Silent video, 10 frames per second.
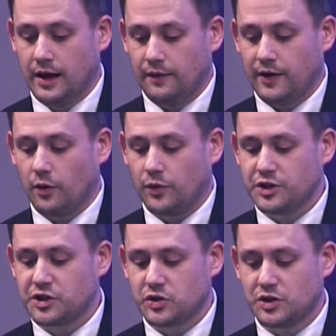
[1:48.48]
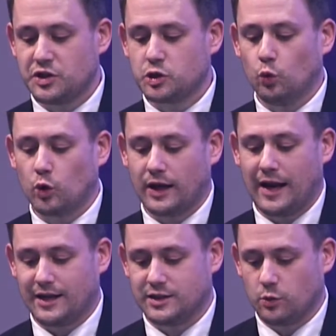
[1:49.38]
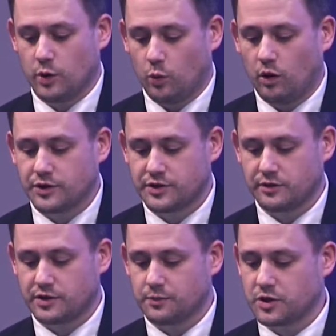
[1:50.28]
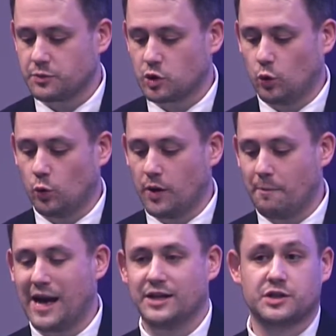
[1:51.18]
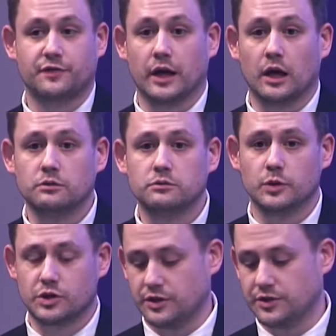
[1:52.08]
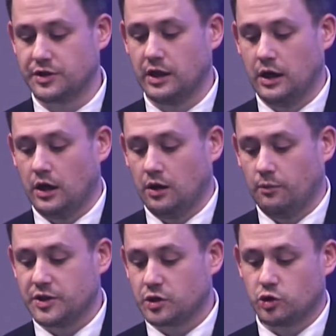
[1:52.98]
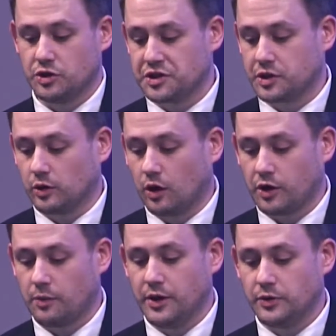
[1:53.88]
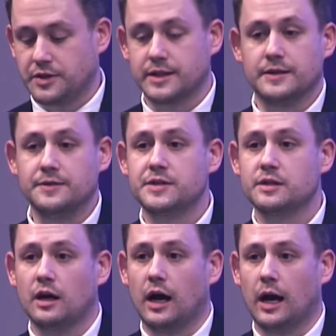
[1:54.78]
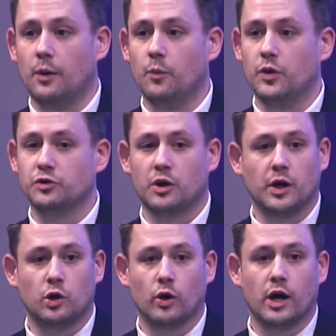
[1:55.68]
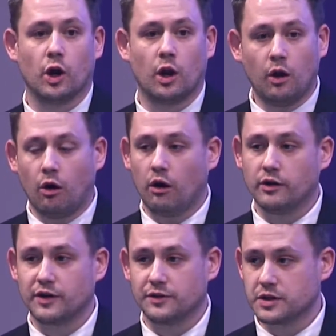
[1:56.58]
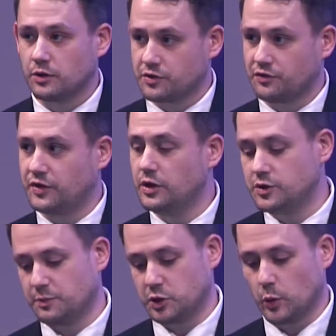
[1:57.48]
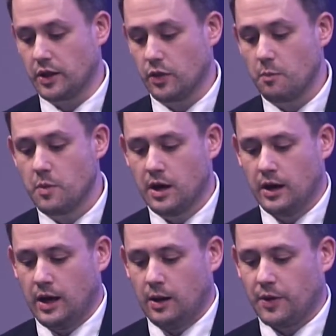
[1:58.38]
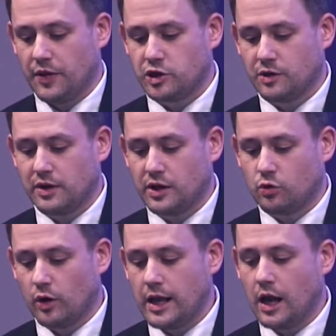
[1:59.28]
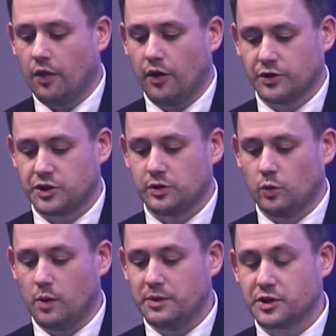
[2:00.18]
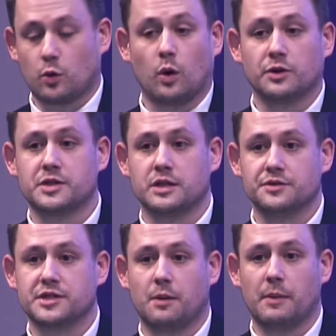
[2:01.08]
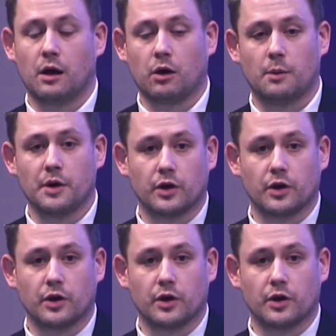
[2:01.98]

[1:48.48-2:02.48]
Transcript: Now, this is all connected with what is sometimes called the manosphere, which is misogynist online communities that don't agree on a lot. And in fact, there's lots of feuds between them, but they generally agree that women's equality has somehow come at the